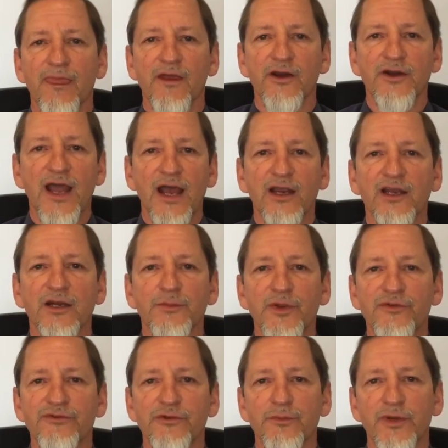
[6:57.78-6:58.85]
they're not going to
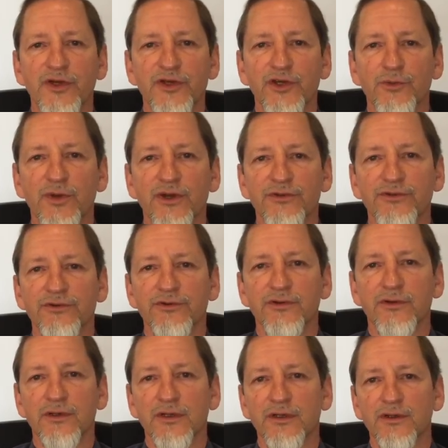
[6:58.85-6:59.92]
be familiar with
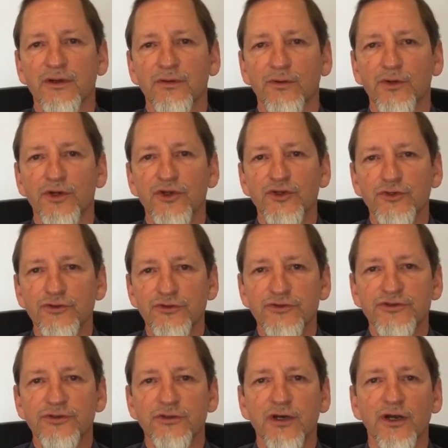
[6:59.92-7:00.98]
or
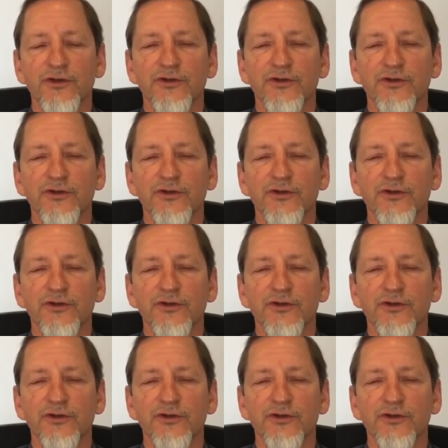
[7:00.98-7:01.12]
use or